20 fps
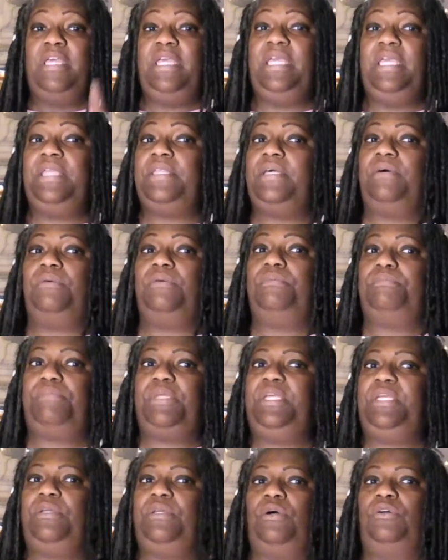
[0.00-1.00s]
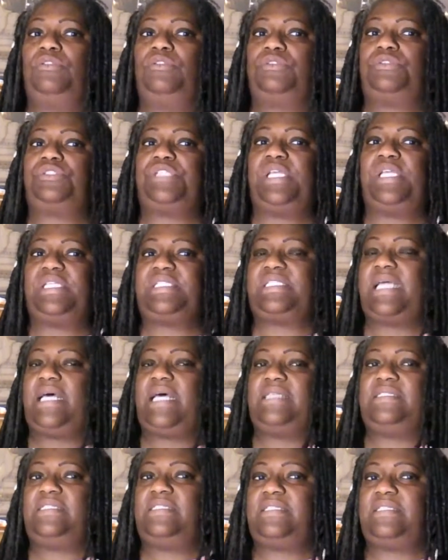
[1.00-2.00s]
He don't
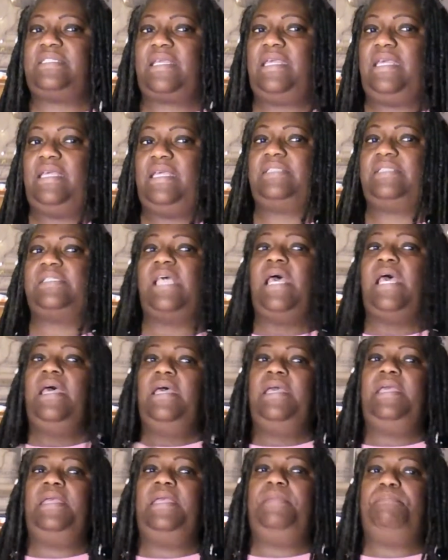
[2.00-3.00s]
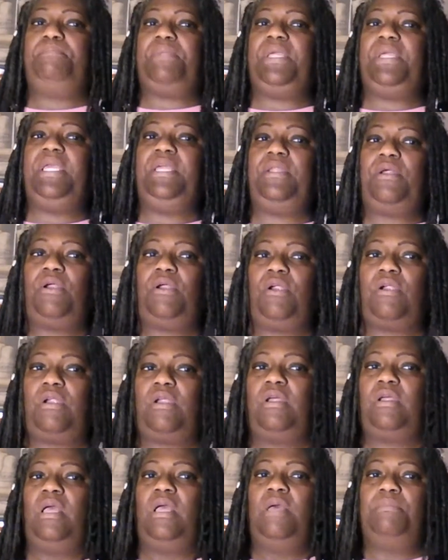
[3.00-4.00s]
chastise his kids. He beat
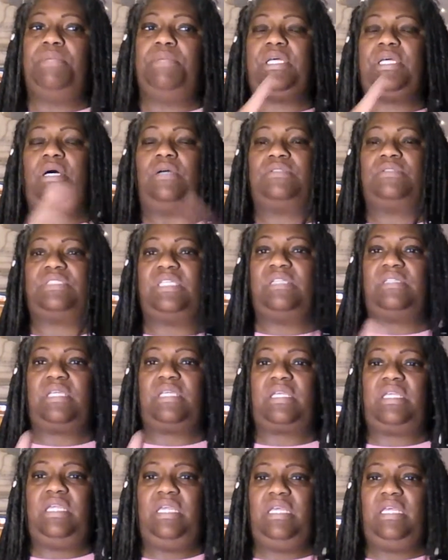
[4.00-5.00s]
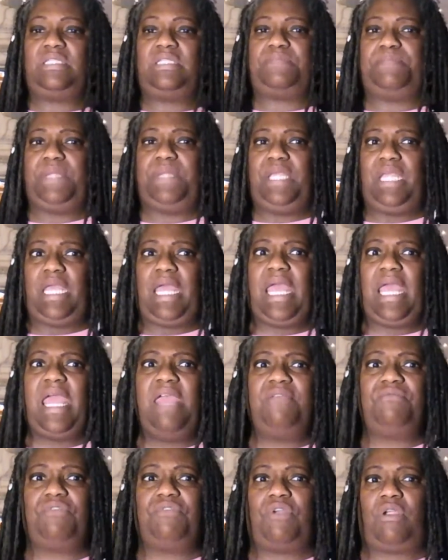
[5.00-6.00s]
her because of the kids'
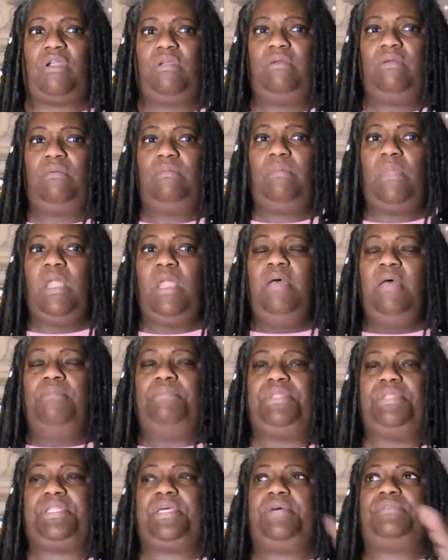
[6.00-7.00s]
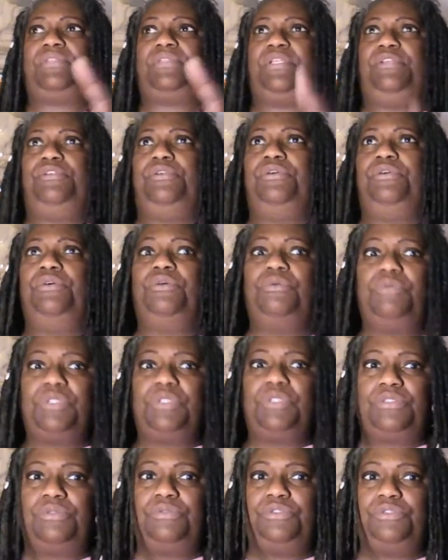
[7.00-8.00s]
behavior. Because of
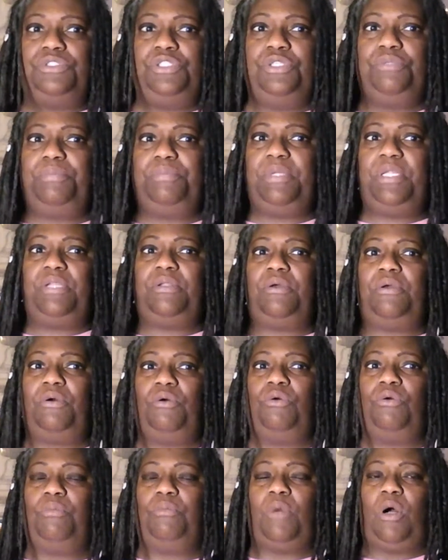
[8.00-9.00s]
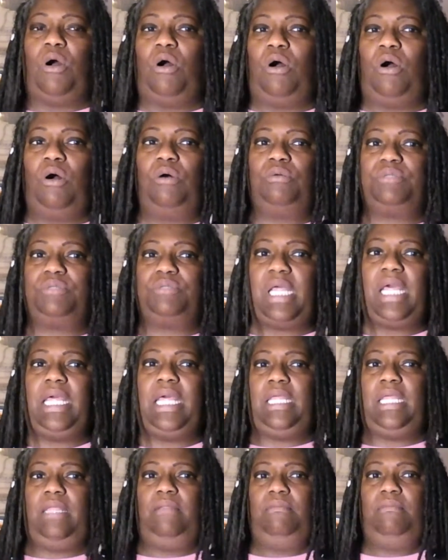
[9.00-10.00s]
you been home all
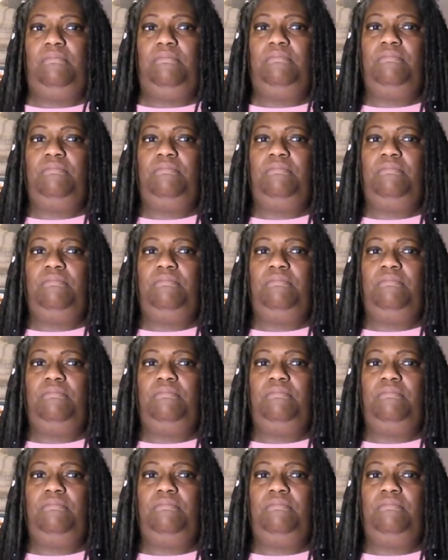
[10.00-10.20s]
day,